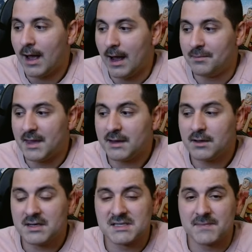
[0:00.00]
I'm then
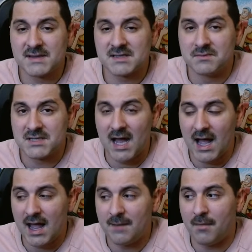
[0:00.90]
going to spend some
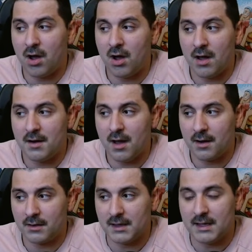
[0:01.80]
time on
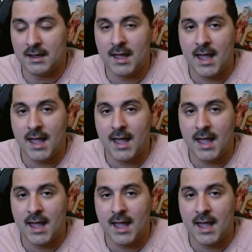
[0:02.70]
Nanally,